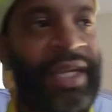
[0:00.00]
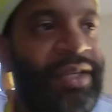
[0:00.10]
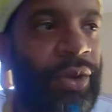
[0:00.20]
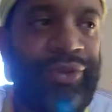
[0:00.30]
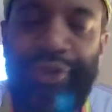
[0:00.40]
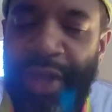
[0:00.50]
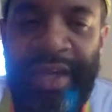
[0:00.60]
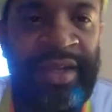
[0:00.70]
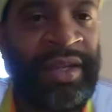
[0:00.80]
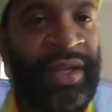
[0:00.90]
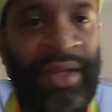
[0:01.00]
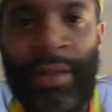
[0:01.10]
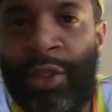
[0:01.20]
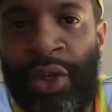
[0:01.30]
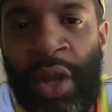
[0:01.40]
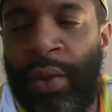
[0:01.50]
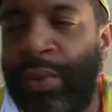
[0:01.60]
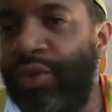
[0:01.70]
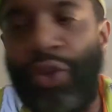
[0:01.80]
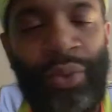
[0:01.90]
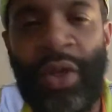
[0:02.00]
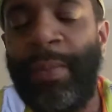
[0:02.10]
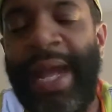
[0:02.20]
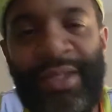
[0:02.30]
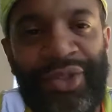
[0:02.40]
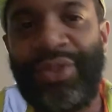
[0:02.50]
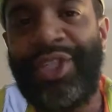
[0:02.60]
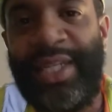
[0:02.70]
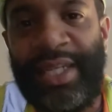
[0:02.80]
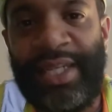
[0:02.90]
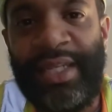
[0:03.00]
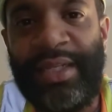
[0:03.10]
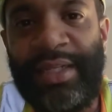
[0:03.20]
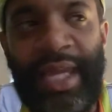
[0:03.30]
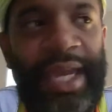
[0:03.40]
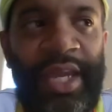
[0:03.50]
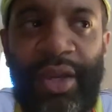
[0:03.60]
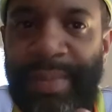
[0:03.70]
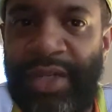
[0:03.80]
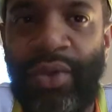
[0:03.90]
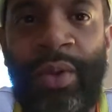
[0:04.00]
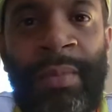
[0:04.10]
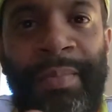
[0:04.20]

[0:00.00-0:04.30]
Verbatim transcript: Don't try to, you know, do no magical shit that Aaron be doing.